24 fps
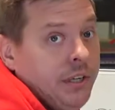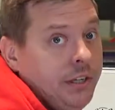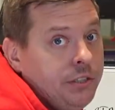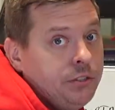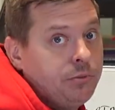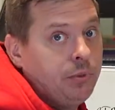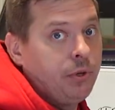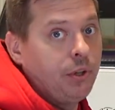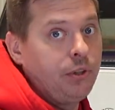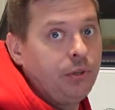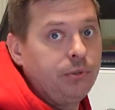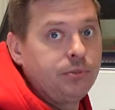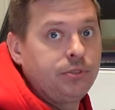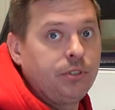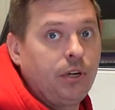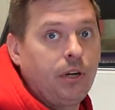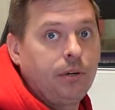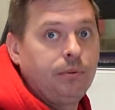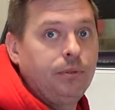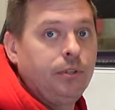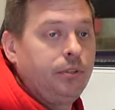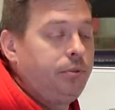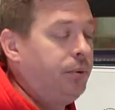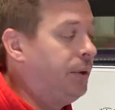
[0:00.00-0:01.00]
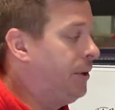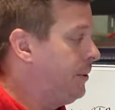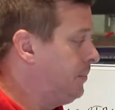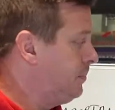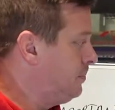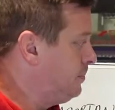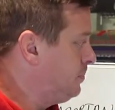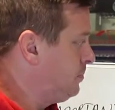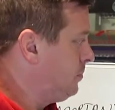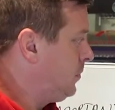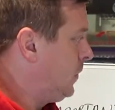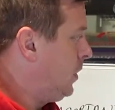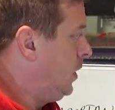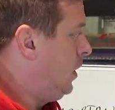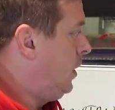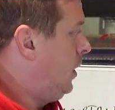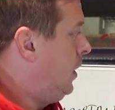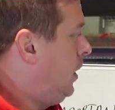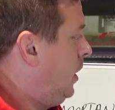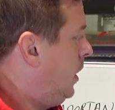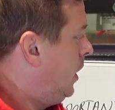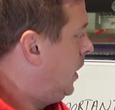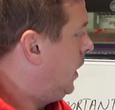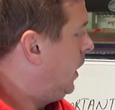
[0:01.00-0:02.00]
each one of those are real quick.
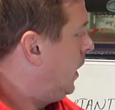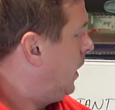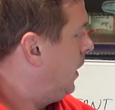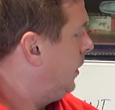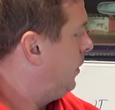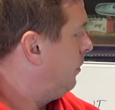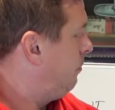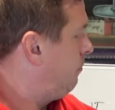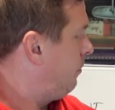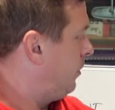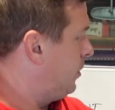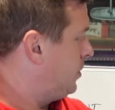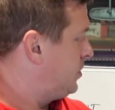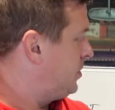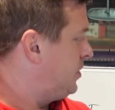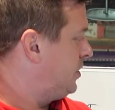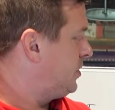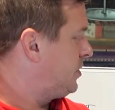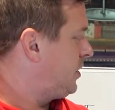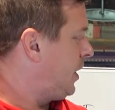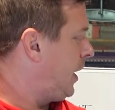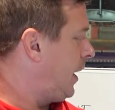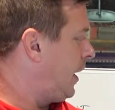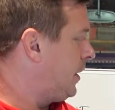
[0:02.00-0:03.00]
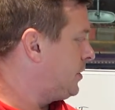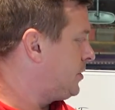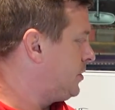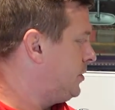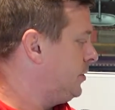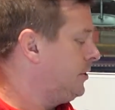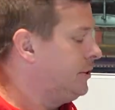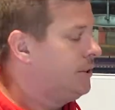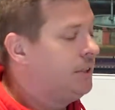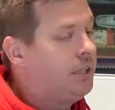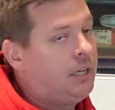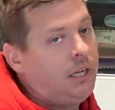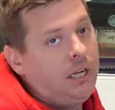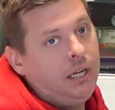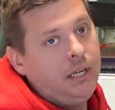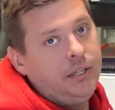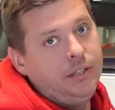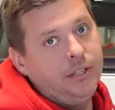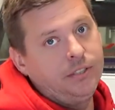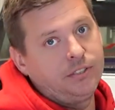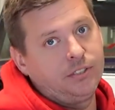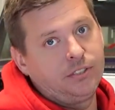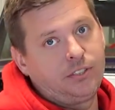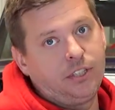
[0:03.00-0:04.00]
The first is caster.
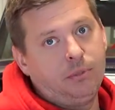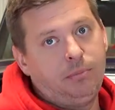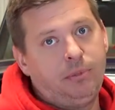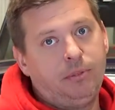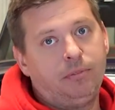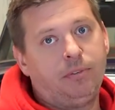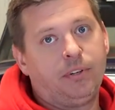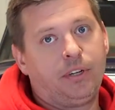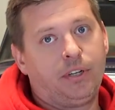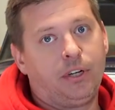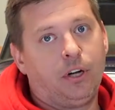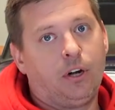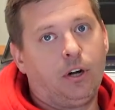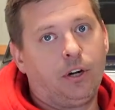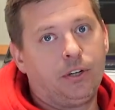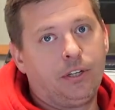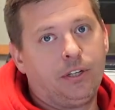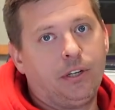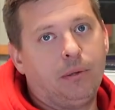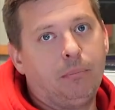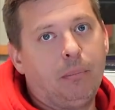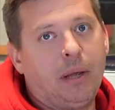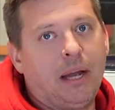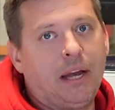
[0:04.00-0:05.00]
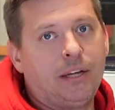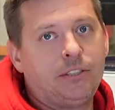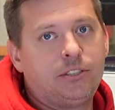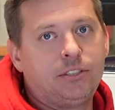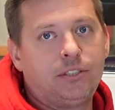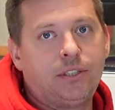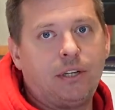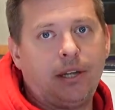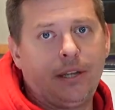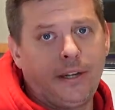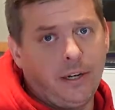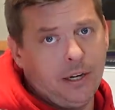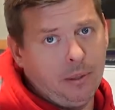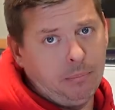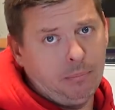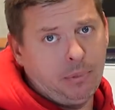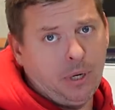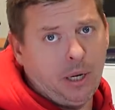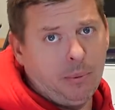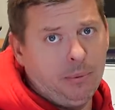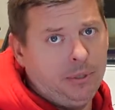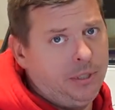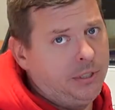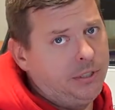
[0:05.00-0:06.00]
This is going to be really hard to imagine, and I'm
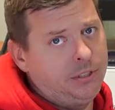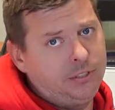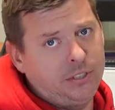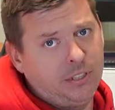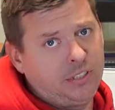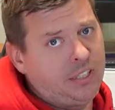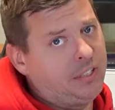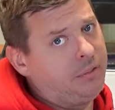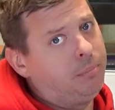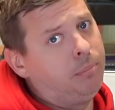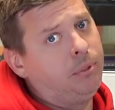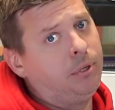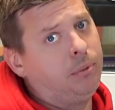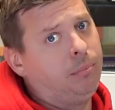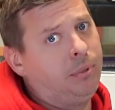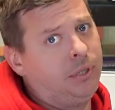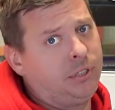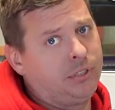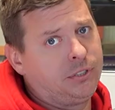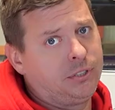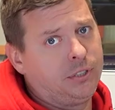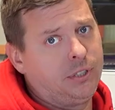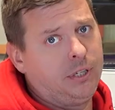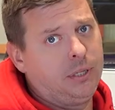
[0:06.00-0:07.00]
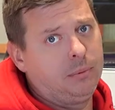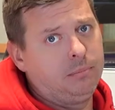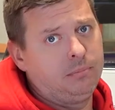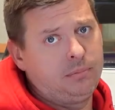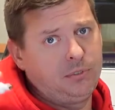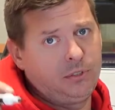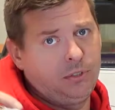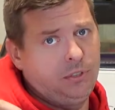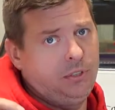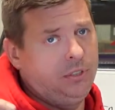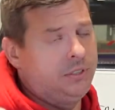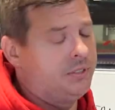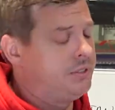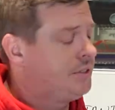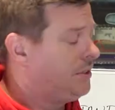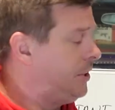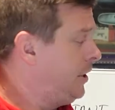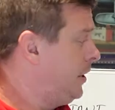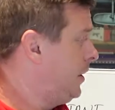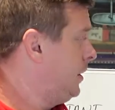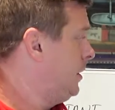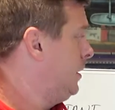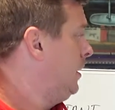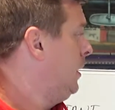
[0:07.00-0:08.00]
probably going to just have to put a picture up so you can
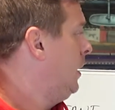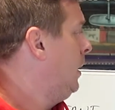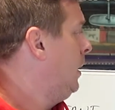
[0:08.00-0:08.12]
see it.